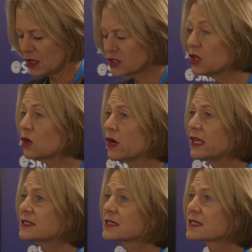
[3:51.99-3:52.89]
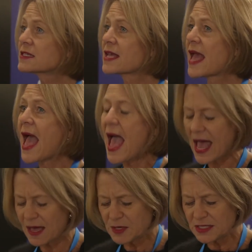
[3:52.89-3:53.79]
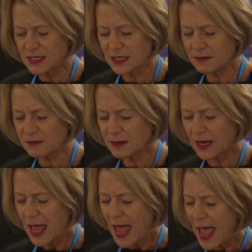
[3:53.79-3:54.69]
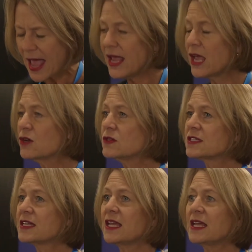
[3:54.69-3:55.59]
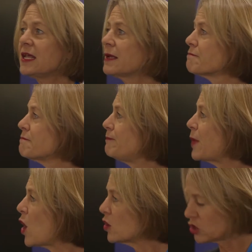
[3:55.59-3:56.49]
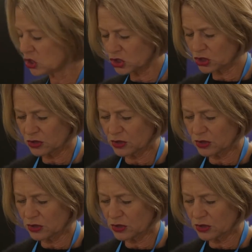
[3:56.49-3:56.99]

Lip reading: Deloitte, Amazon, AOC, Bosch,